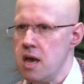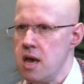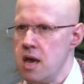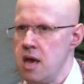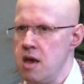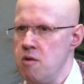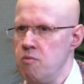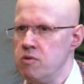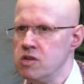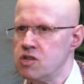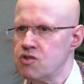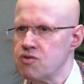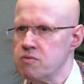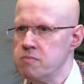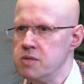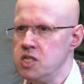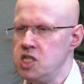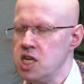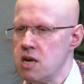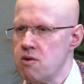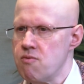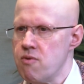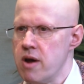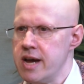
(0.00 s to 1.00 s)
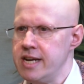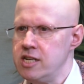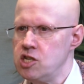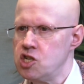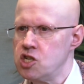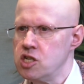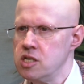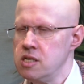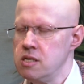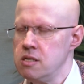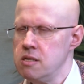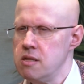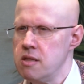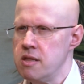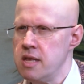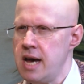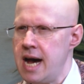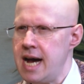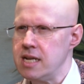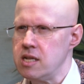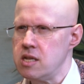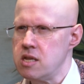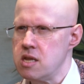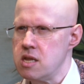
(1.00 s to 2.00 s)
he was from a generation
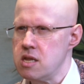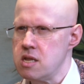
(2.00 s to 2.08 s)
that